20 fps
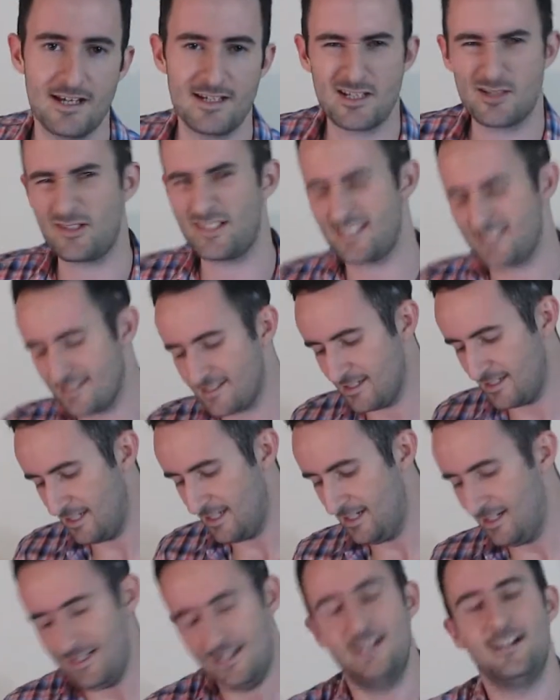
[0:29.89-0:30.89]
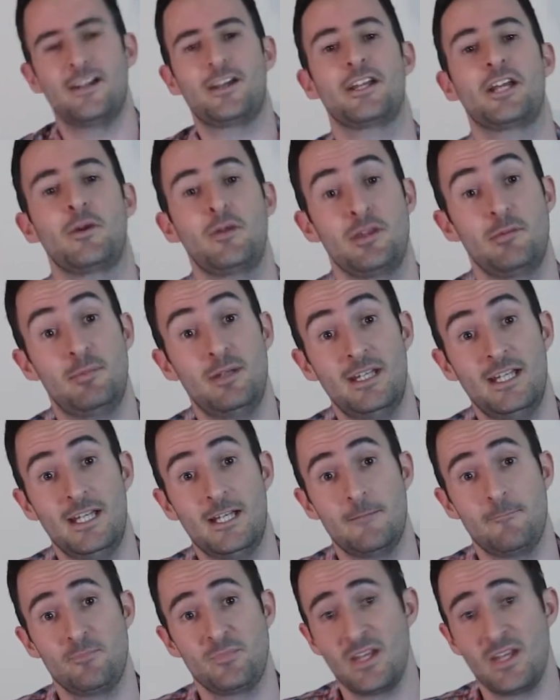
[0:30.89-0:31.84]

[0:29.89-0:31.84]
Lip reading: So it's going to go with a beer.